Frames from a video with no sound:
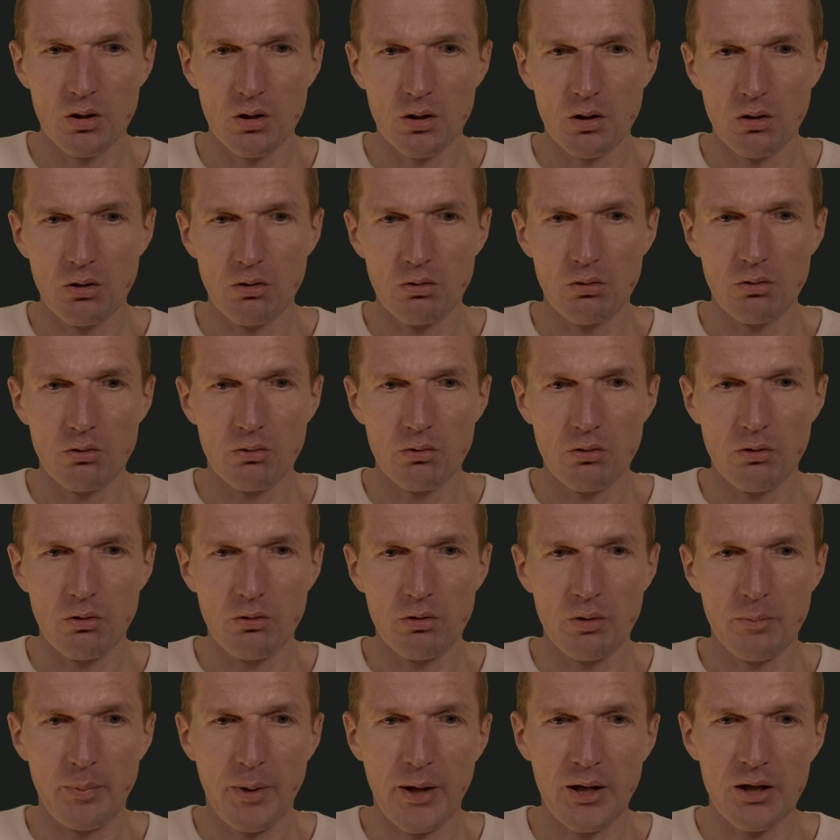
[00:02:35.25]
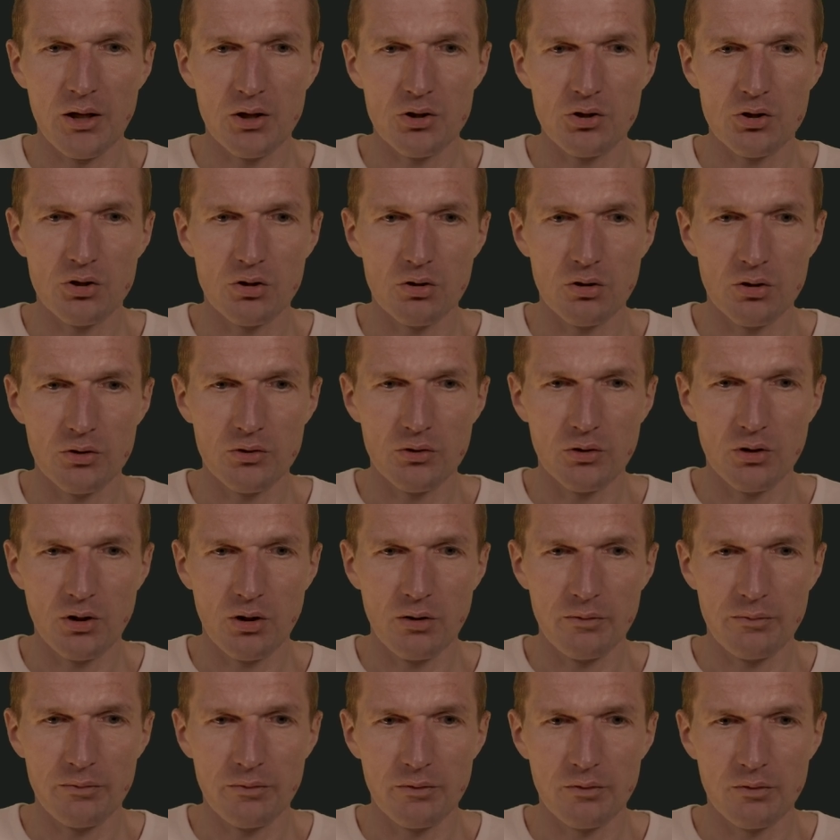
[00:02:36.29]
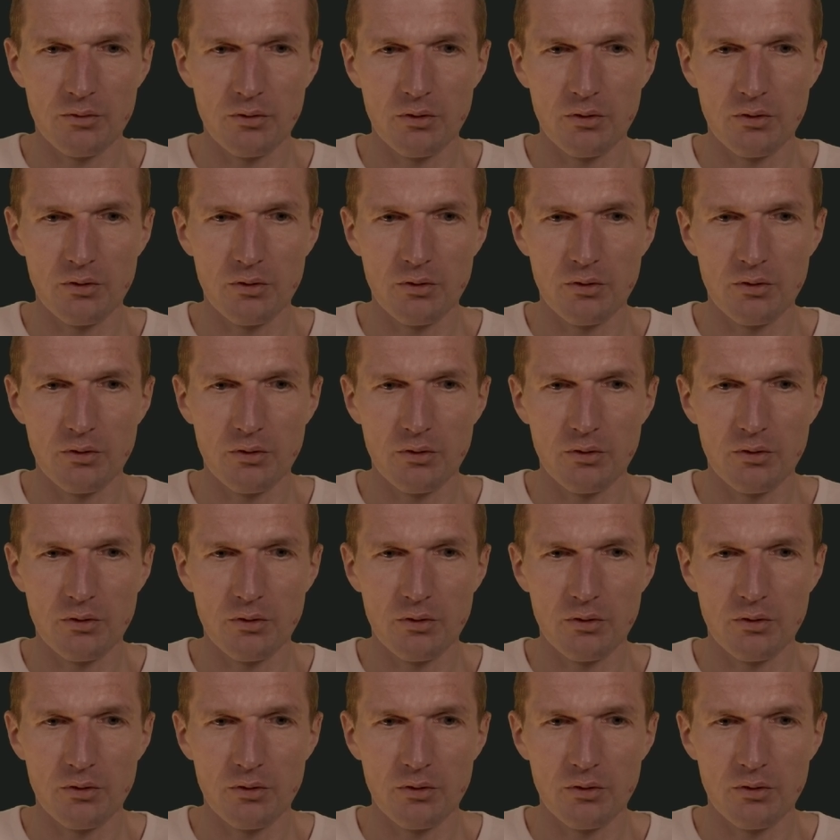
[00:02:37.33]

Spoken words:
or only package is enough,